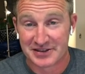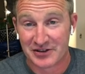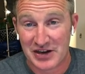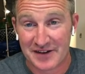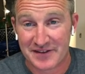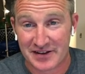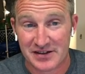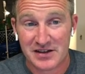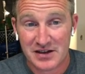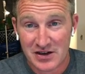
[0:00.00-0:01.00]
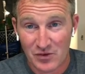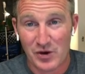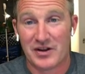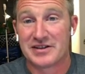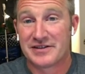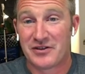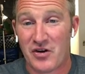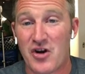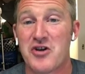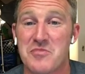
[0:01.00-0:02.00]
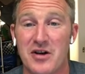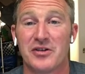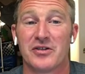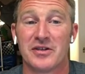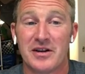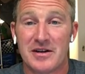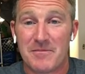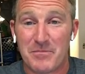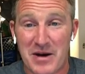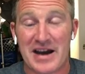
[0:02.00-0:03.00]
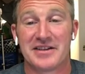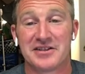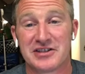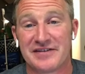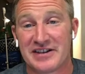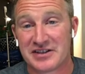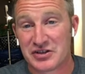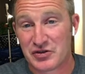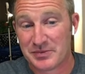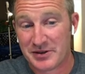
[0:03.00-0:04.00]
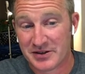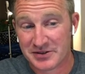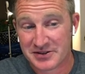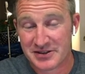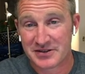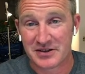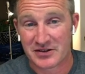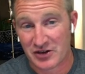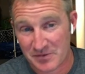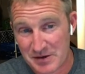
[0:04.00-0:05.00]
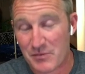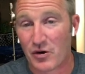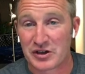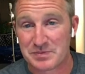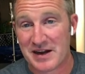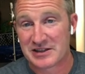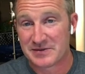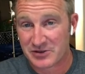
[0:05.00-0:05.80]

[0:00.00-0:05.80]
Now you have to realize if you're a homeowner buying this stuff at distributors, it's it's going to be more expensive.